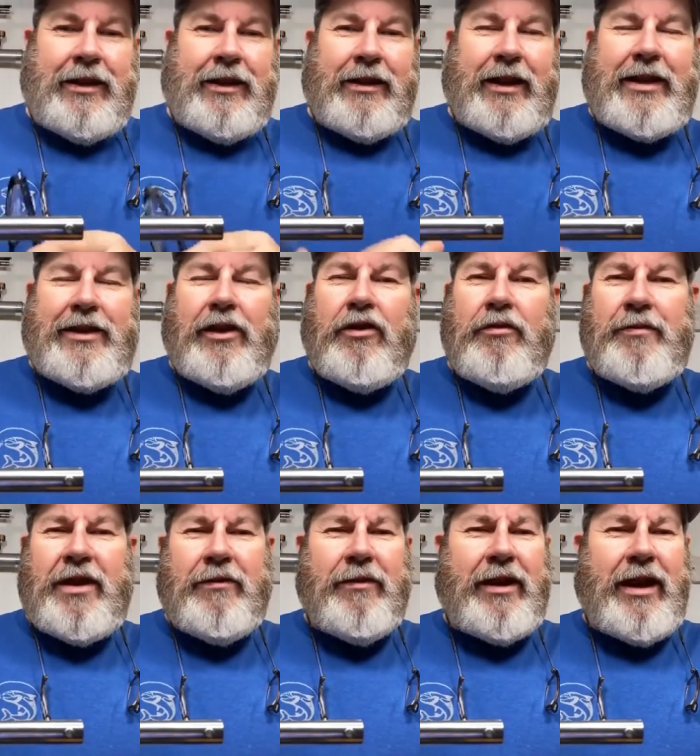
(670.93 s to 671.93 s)
They told
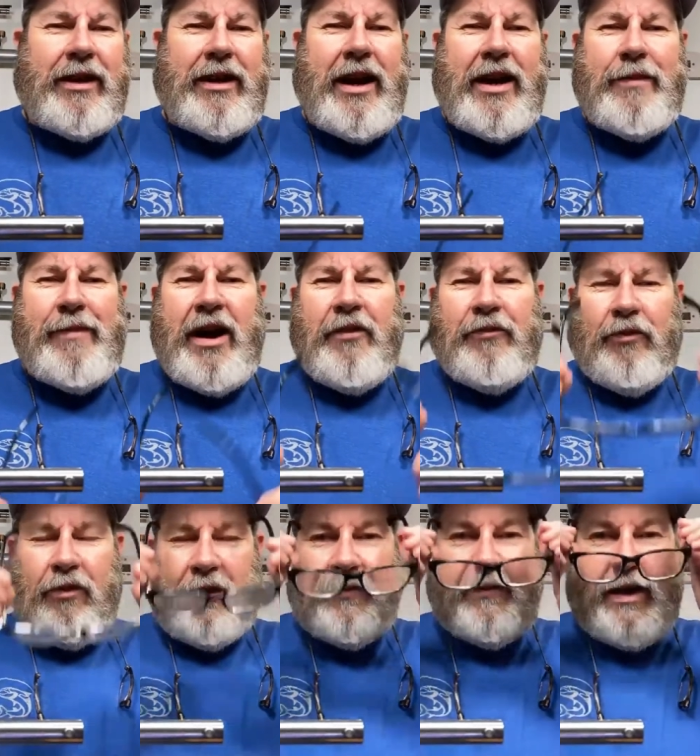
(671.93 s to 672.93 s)
me when I got about
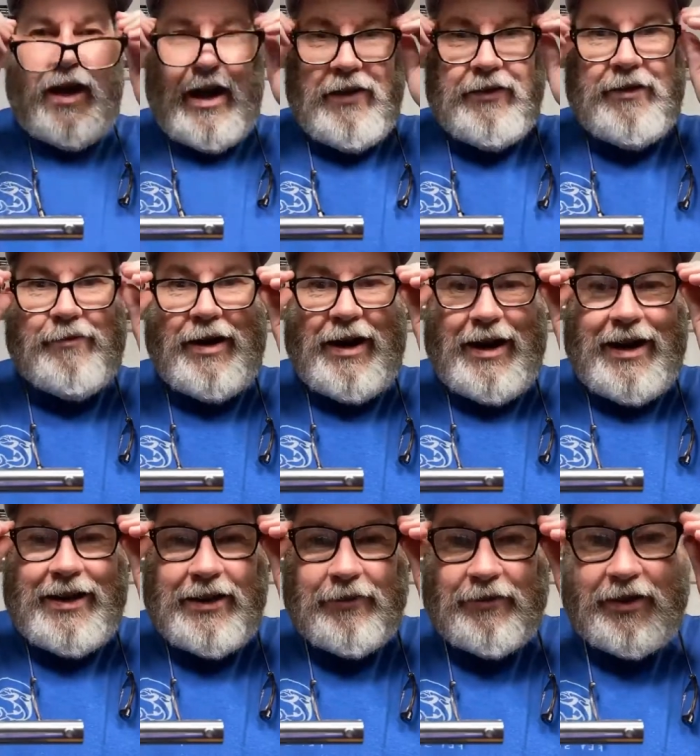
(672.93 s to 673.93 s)
45 that
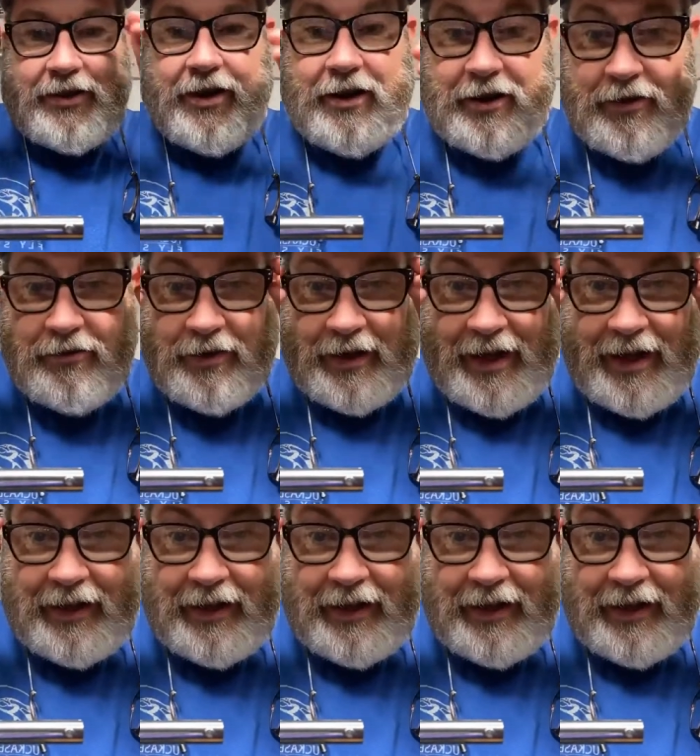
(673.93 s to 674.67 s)
my eyes would start going, and I